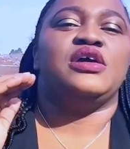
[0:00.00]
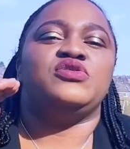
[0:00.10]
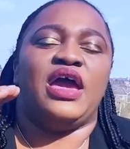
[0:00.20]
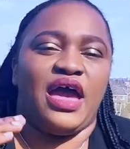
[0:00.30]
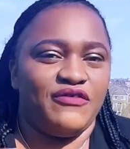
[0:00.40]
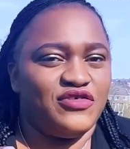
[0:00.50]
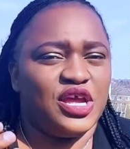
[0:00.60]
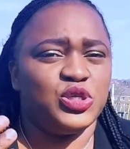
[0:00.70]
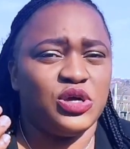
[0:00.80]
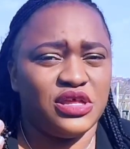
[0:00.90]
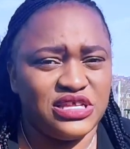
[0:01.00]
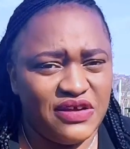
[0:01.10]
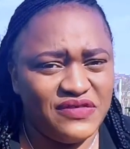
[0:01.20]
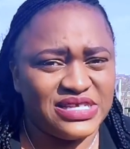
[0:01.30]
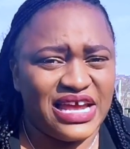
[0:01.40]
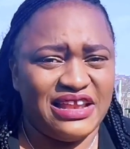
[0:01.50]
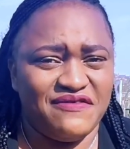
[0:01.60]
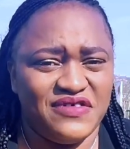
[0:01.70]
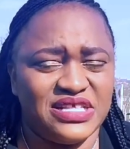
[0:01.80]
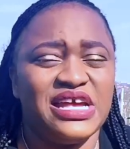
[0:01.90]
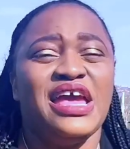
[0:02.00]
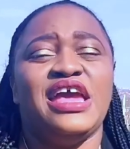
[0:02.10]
you have to ensure that you're physically fit